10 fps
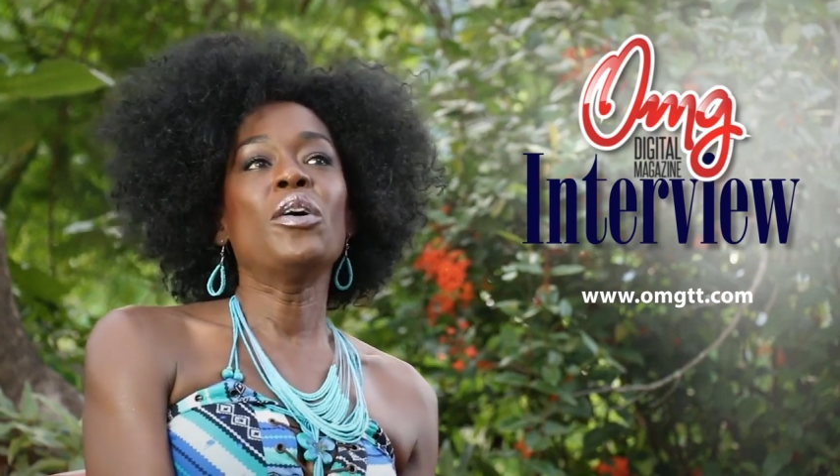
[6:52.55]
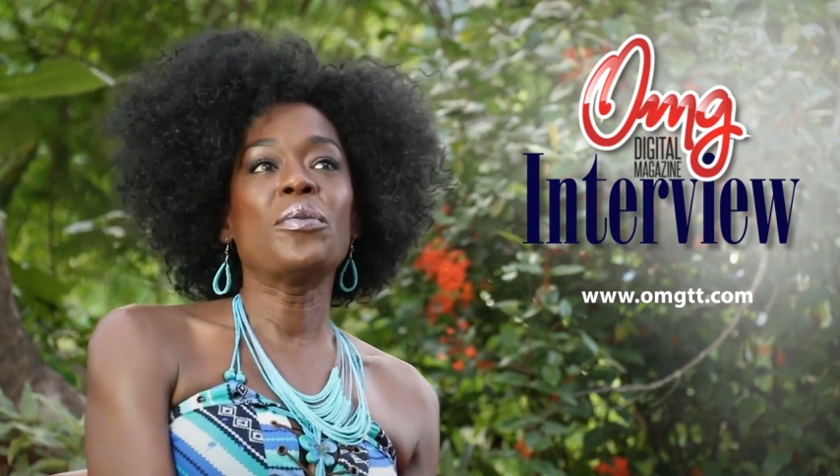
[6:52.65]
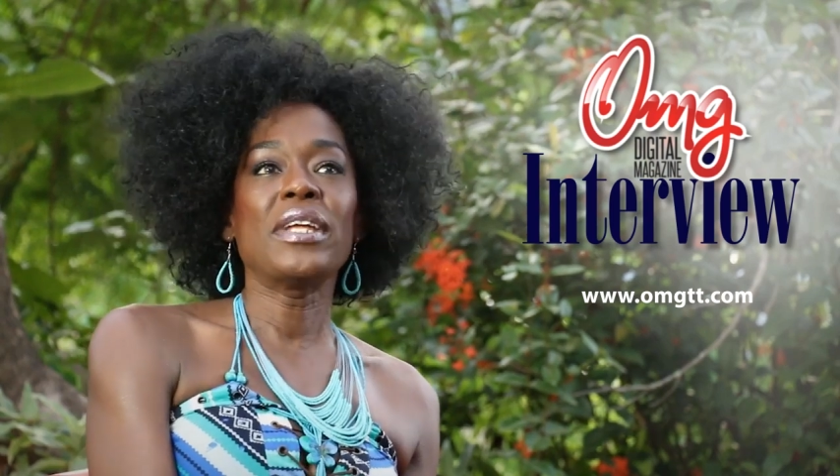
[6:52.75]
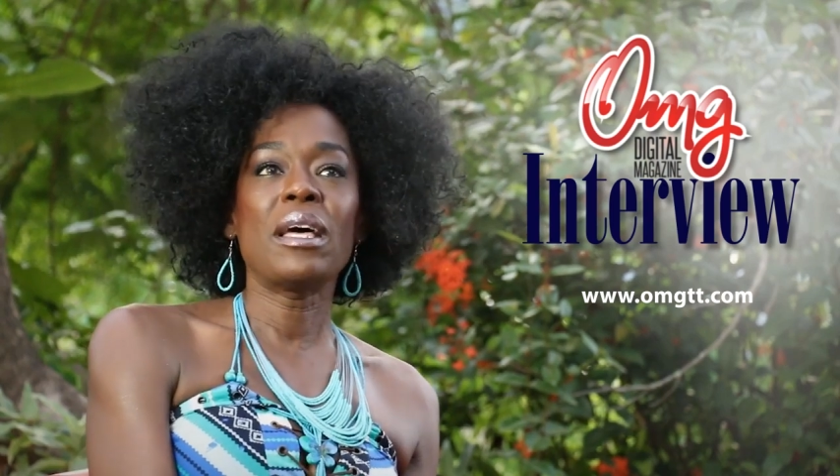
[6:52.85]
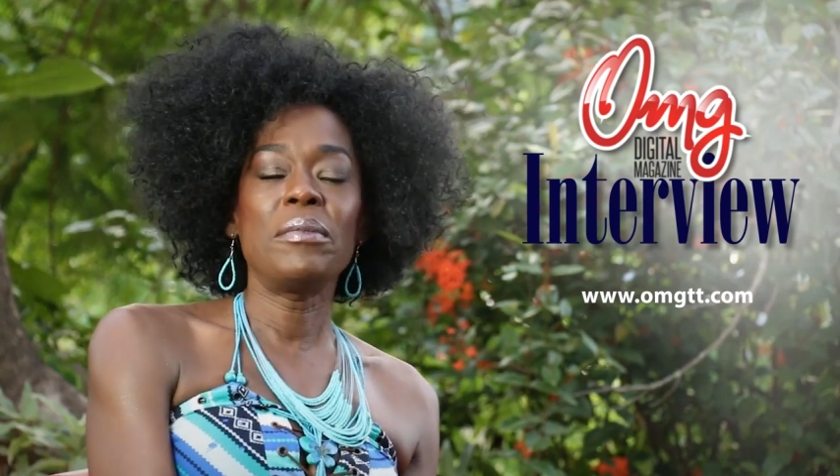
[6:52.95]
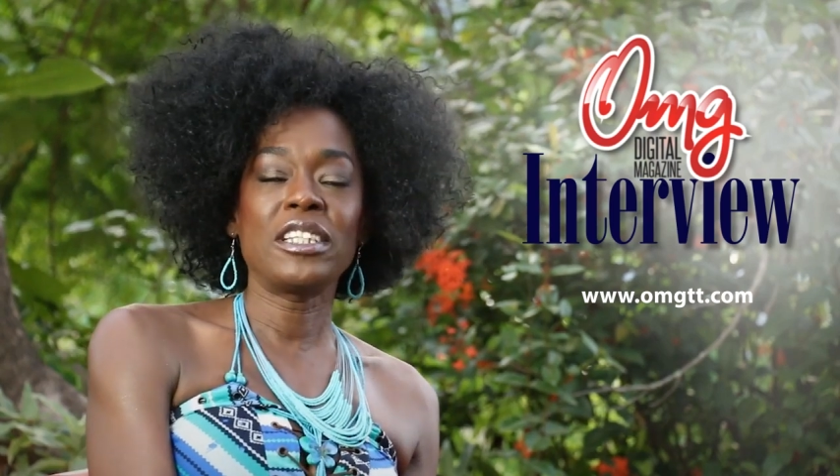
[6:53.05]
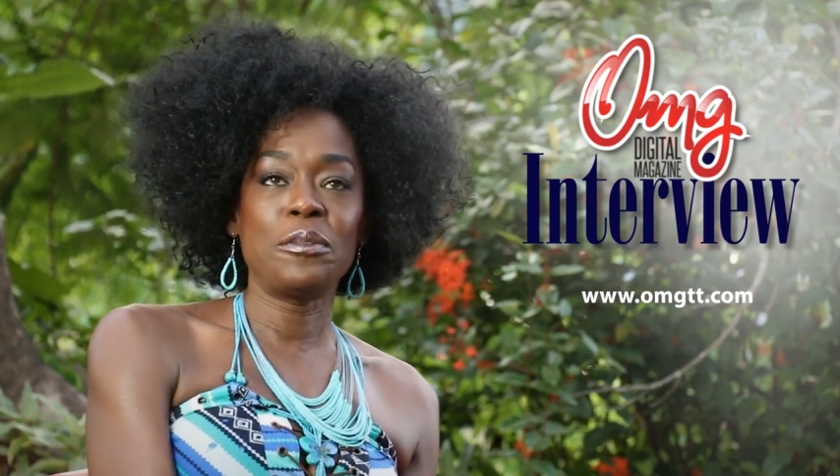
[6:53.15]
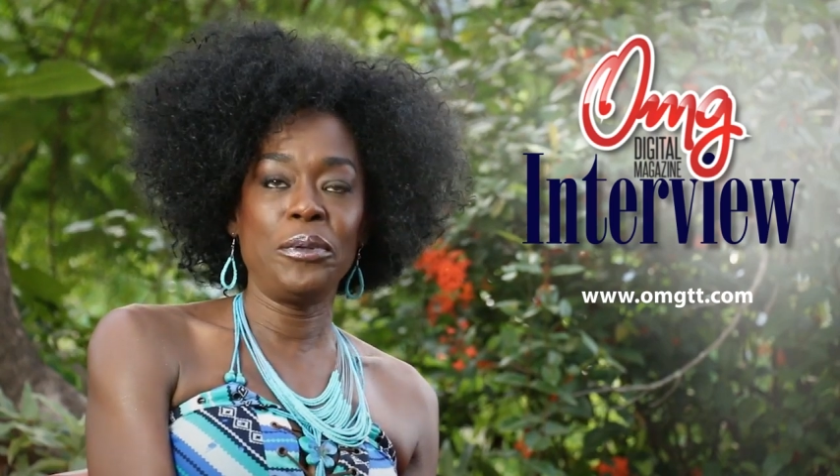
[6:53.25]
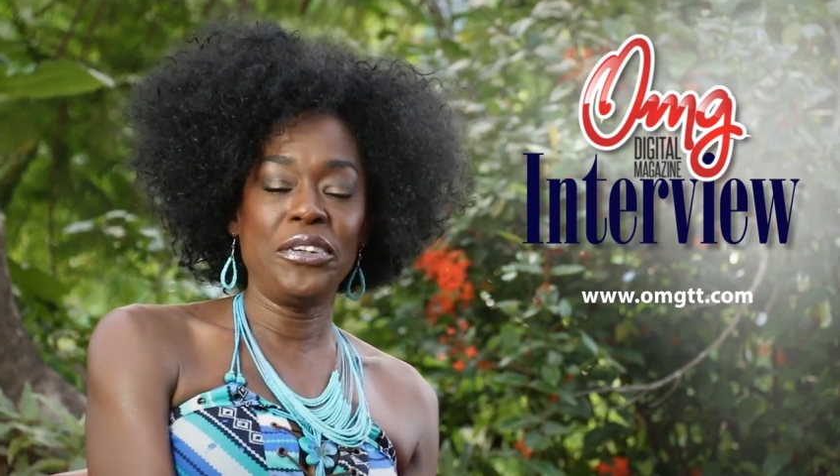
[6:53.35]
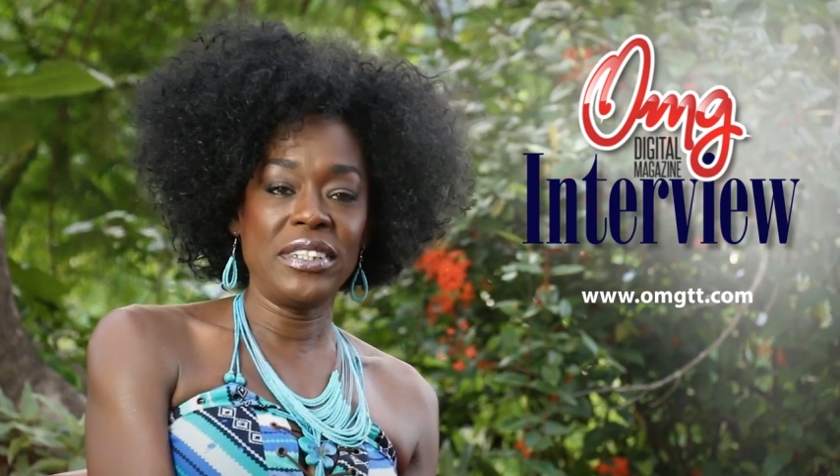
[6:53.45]
When I'm
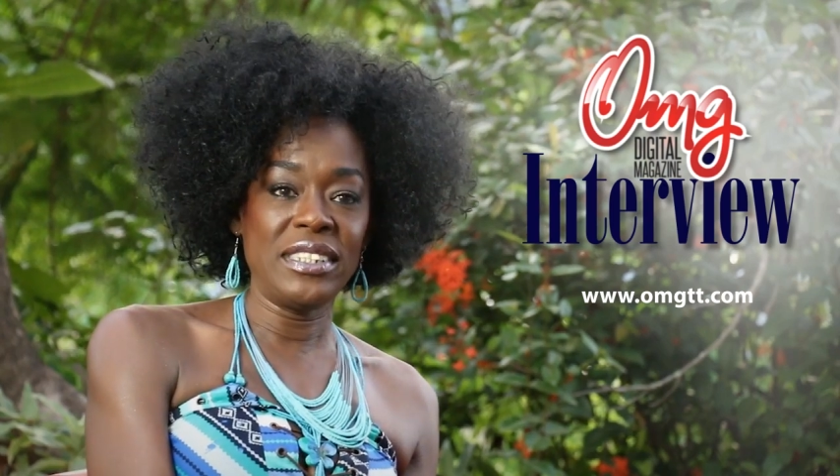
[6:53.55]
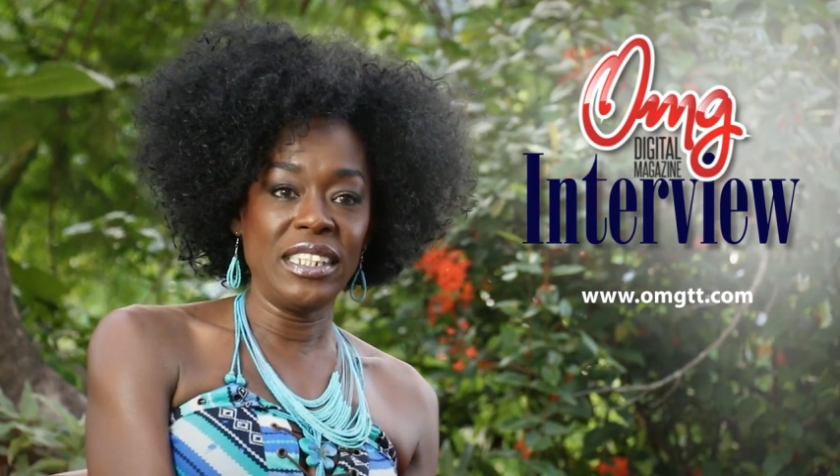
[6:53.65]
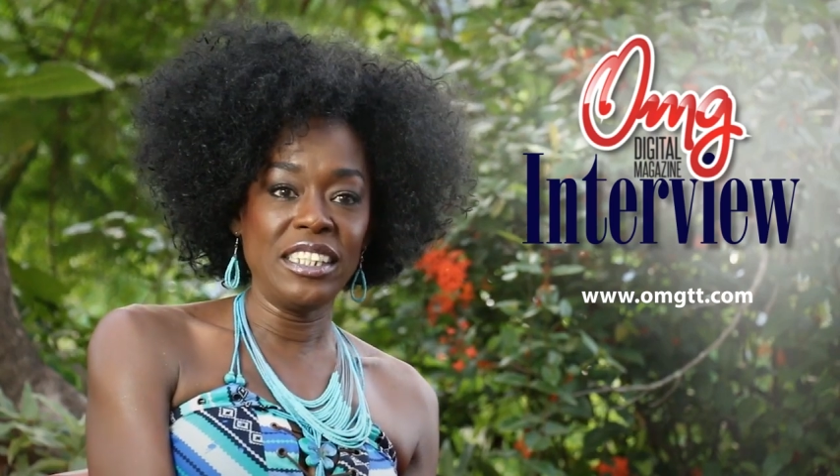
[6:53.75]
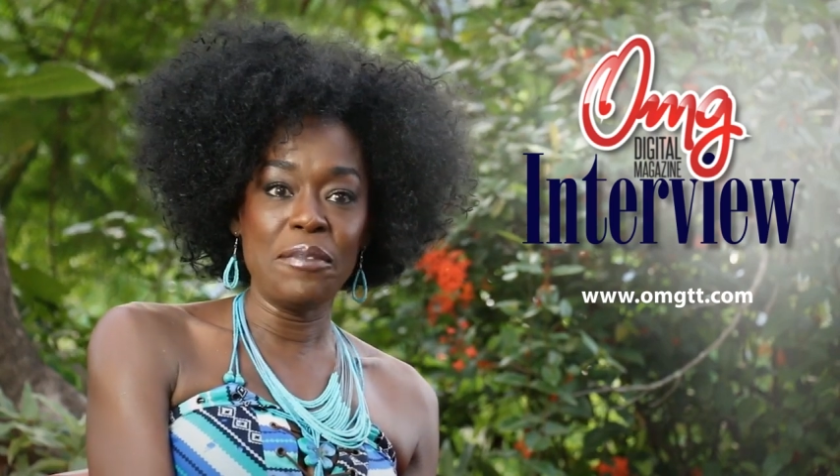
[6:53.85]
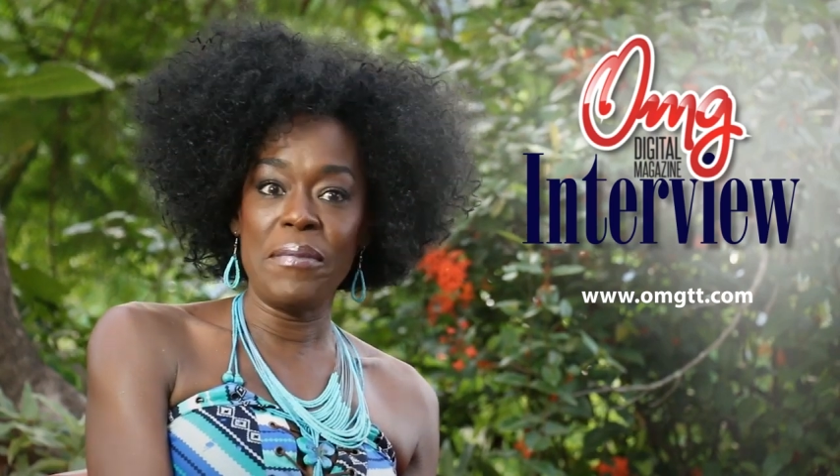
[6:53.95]
experiencing the